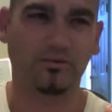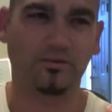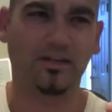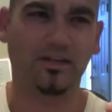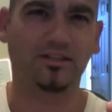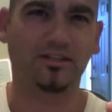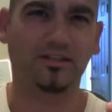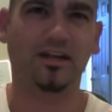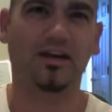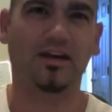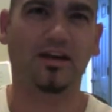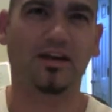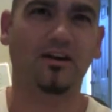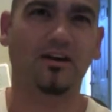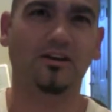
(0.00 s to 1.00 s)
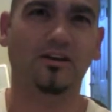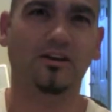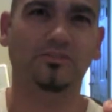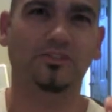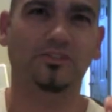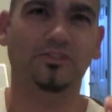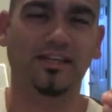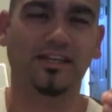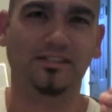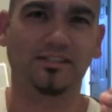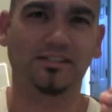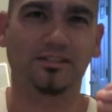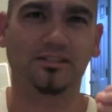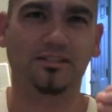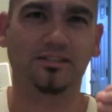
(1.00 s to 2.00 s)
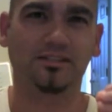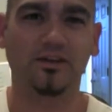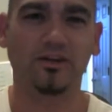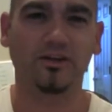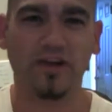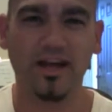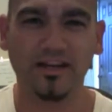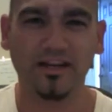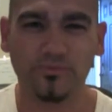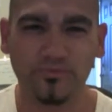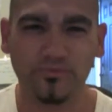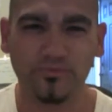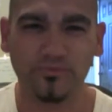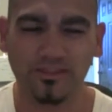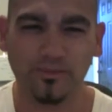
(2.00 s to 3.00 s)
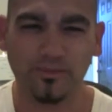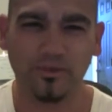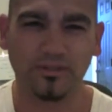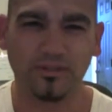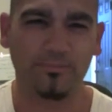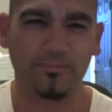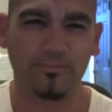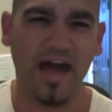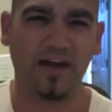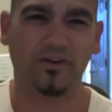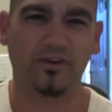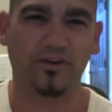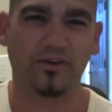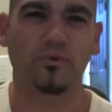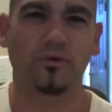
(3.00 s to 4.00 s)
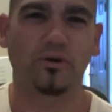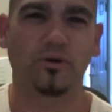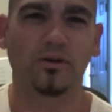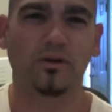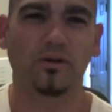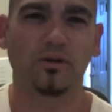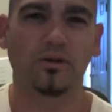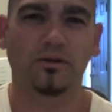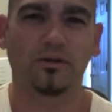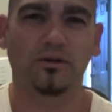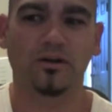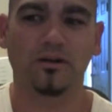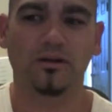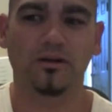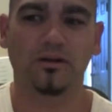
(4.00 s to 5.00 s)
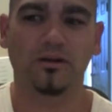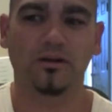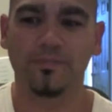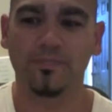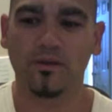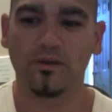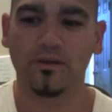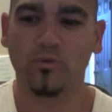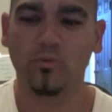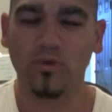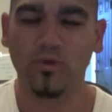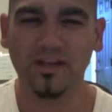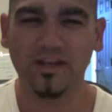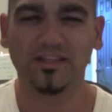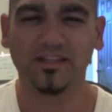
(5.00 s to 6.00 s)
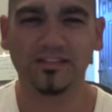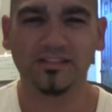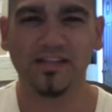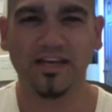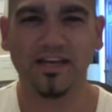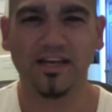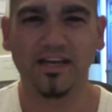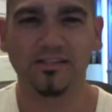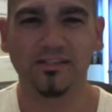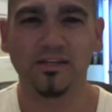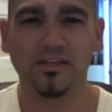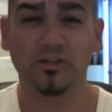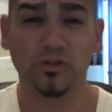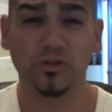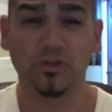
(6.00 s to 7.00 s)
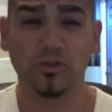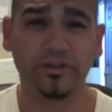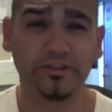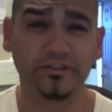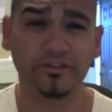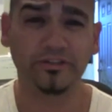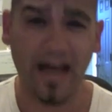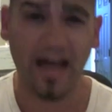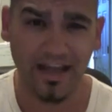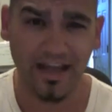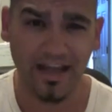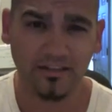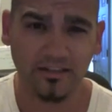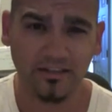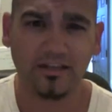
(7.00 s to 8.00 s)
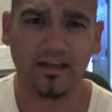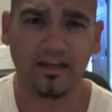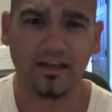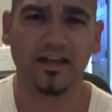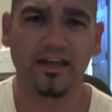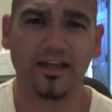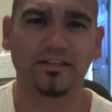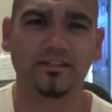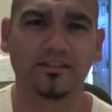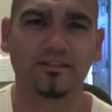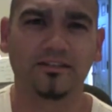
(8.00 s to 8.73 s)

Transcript: at the heart of its essence, is about trying to find someone to matter for. One of these days, you will die, and